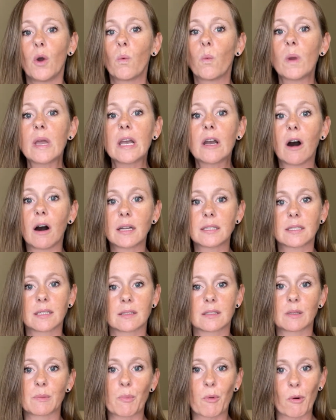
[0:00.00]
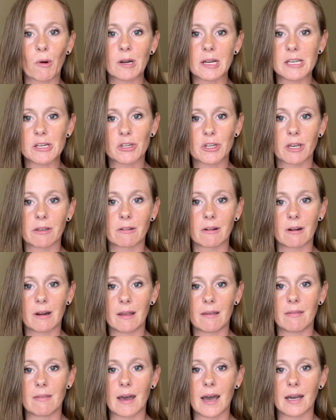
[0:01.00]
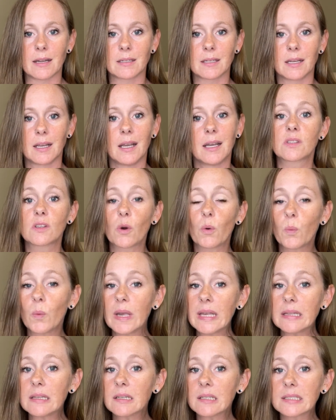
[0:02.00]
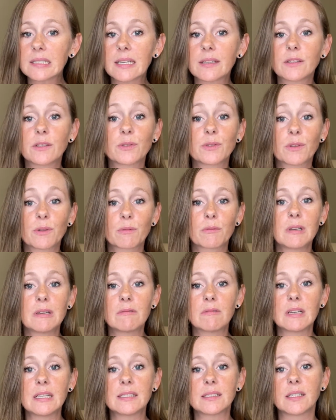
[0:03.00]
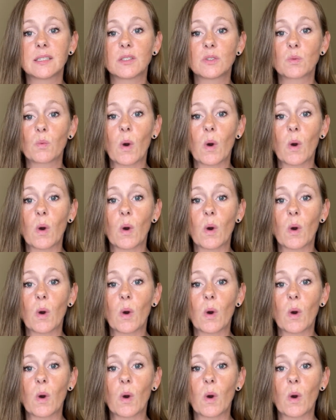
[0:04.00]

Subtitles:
We got to support each other in that. So we looked at those 3 reasons